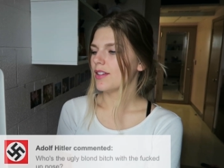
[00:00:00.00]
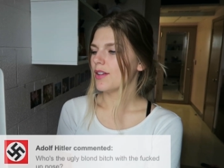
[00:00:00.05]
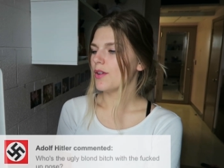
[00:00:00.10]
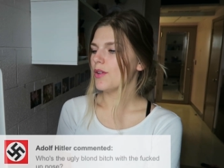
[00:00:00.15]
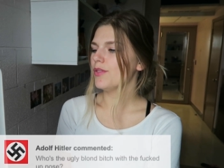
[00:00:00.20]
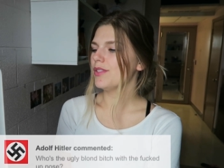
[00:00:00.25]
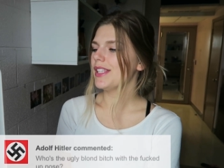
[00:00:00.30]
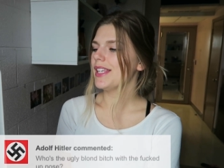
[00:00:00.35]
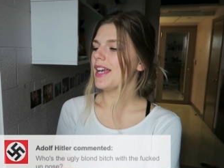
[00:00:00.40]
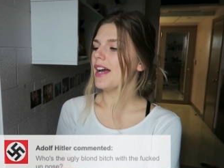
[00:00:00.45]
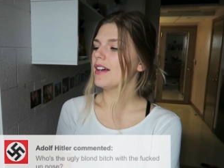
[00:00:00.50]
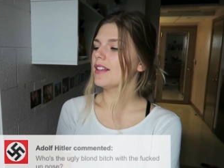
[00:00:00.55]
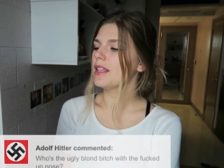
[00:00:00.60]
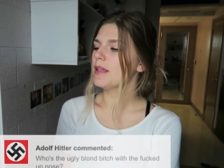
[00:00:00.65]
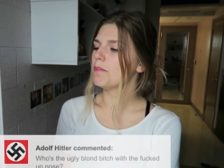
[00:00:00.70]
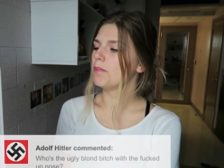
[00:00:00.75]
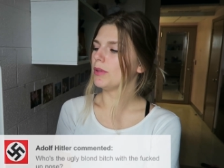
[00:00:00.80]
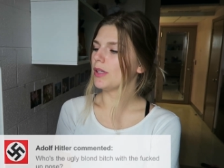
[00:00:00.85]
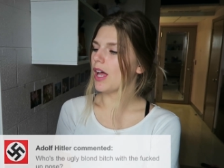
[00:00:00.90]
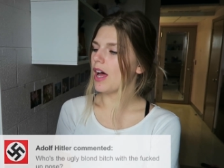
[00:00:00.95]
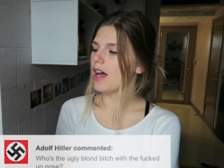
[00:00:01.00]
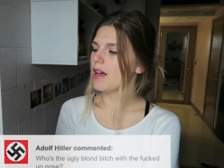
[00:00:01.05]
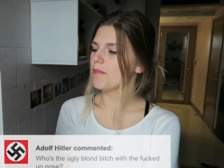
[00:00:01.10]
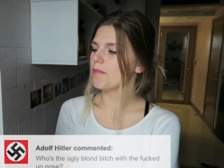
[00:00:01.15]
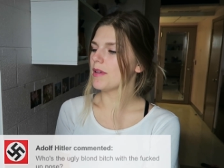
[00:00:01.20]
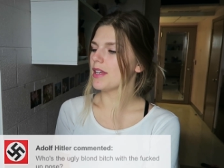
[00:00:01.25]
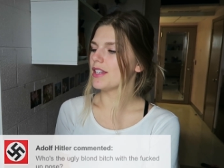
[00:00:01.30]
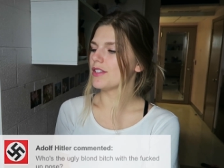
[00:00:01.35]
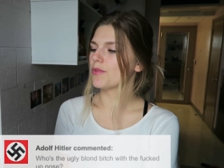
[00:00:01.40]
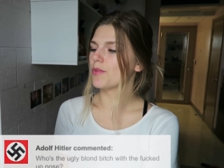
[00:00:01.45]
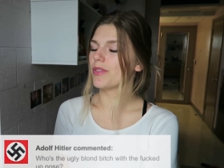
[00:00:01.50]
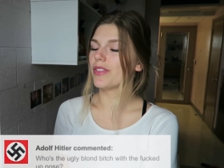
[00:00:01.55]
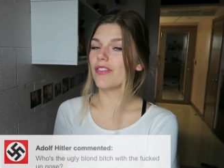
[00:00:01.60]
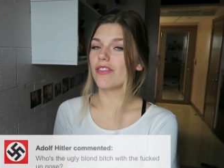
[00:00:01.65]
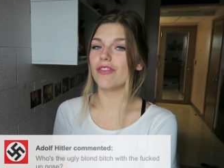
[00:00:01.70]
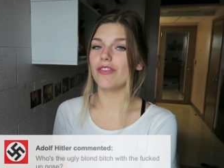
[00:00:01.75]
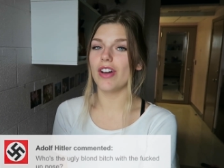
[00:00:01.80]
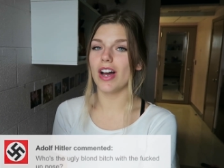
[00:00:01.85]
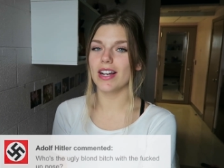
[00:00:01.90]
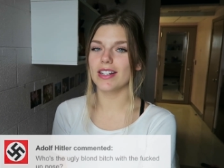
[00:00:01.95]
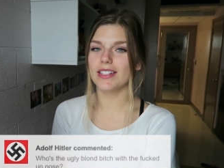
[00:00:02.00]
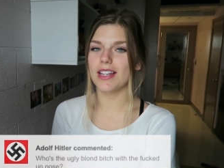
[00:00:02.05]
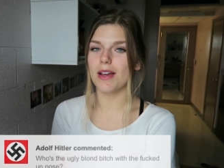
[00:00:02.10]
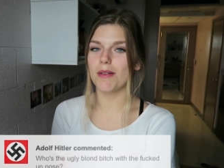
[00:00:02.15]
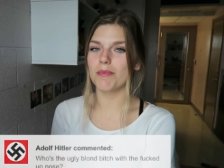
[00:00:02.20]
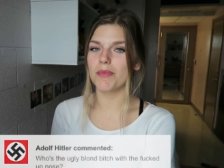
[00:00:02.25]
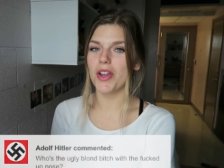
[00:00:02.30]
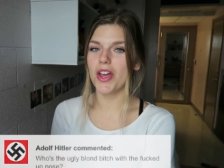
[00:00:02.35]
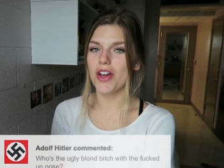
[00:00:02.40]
Who's the ugly blonde bitch with the fucked up